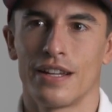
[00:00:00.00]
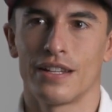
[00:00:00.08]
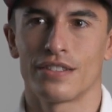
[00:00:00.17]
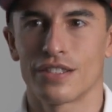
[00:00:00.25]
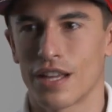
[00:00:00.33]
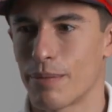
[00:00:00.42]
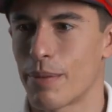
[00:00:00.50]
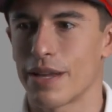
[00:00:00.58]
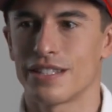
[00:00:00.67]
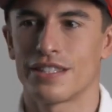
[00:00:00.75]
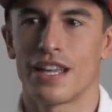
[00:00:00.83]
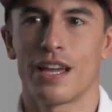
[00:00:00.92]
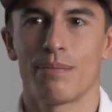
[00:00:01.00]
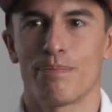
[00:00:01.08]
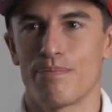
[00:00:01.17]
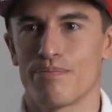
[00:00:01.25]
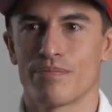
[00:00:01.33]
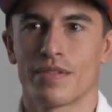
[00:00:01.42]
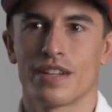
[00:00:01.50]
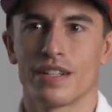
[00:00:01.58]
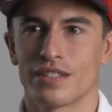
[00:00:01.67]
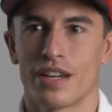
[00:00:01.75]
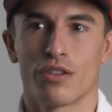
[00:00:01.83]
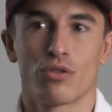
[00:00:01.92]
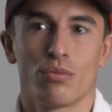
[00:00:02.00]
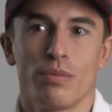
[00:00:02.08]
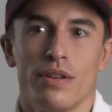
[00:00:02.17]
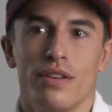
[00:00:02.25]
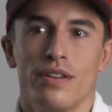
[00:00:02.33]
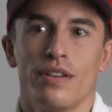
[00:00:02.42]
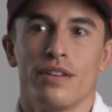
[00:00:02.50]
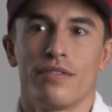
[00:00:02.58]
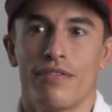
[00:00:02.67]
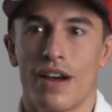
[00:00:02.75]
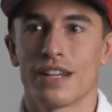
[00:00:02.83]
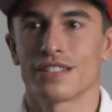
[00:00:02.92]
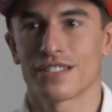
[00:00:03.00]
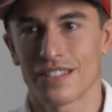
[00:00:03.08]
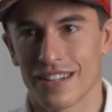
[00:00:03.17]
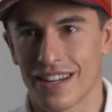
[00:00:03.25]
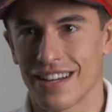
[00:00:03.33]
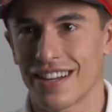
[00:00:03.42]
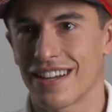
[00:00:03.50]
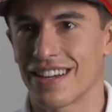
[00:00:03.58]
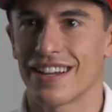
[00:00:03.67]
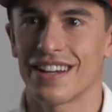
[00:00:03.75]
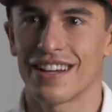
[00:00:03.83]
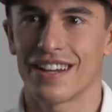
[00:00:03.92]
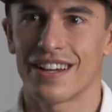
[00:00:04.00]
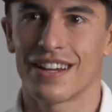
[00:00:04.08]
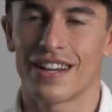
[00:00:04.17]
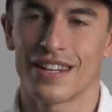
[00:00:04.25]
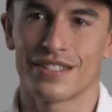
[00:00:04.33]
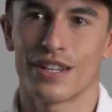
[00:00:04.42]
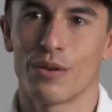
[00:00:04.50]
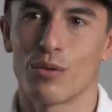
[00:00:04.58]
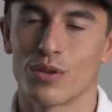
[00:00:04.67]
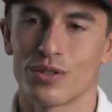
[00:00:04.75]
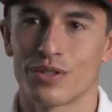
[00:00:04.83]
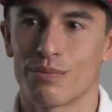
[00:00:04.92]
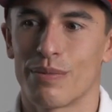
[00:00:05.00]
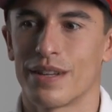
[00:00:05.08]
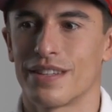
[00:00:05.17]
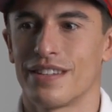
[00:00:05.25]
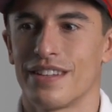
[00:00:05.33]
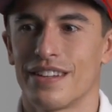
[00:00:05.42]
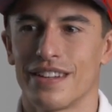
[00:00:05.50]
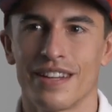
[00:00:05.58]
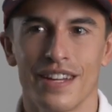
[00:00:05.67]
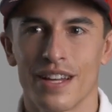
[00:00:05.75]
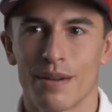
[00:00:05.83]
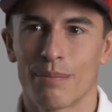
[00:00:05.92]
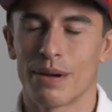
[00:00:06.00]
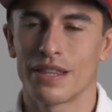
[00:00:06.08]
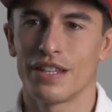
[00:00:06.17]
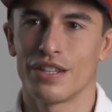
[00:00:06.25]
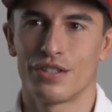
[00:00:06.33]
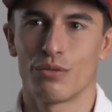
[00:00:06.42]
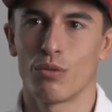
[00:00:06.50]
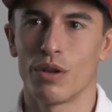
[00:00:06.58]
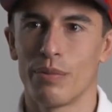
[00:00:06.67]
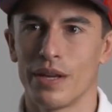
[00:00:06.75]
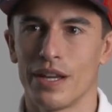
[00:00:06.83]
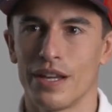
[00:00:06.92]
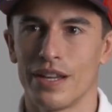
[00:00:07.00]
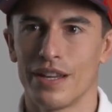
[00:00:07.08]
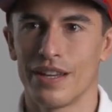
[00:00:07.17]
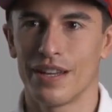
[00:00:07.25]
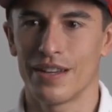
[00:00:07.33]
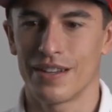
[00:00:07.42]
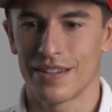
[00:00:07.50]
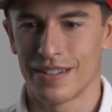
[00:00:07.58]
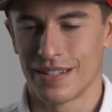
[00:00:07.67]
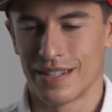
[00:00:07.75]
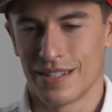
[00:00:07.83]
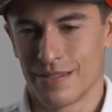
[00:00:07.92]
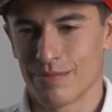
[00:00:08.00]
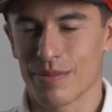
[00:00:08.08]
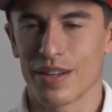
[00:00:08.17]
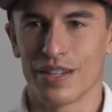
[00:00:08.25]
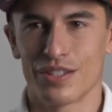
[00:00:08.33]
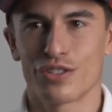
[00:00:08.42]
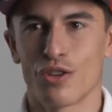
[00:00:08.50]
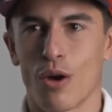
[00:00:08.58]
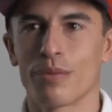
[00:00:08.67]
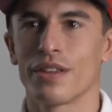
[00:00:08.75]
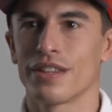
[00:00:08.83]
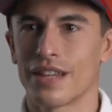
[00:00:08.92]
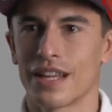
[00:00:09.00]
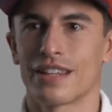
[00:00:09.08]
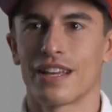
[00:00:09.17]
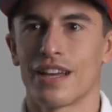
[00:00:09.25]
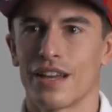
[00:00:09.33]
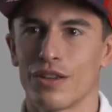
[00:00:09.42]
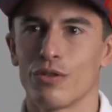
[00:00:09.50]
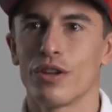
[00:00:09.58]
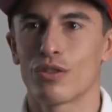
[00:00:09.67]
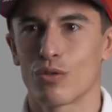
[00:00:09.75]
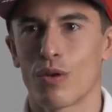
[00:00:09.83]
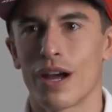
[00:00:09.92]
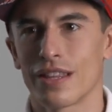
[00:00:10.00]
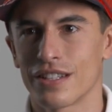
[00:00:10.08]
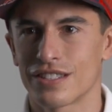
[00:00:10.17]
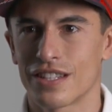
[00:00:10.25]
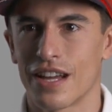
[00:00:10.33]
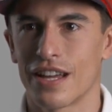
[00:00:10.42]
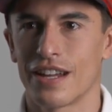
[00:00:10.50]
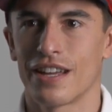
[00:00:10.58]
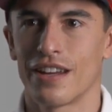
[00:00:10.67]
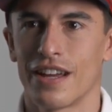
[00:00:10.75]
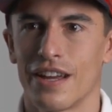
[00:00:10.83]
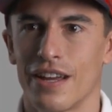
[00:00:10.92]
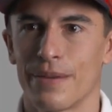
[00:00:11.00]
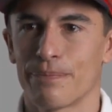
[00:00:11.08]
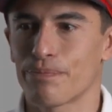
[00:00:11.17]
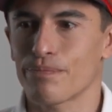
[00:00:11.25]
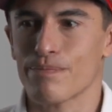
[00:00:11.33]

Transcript: uh, step by step start to be fast uh, as I was. But uh, but this will be is something that you need to understand and